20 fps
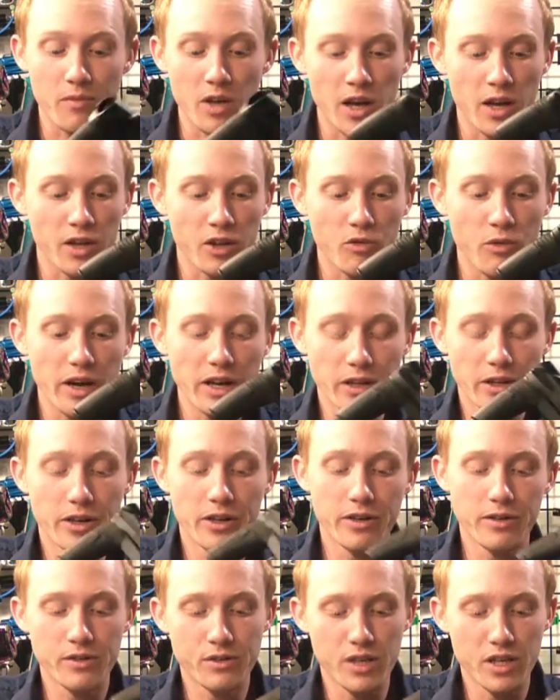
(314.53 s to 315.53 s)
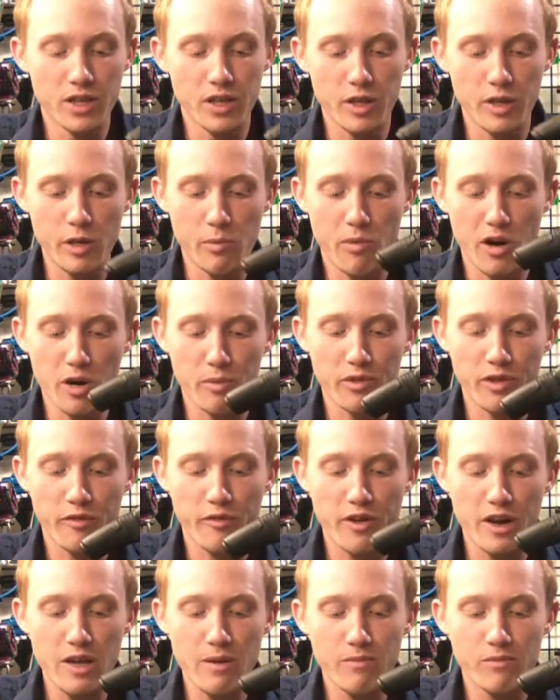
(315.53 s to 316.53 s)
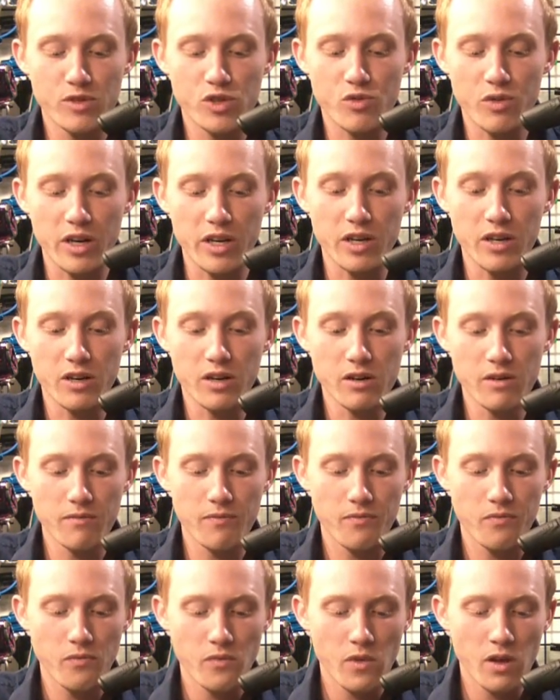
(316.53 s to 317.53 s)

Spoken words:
The regulator is in the bottom of the frame, it's right here.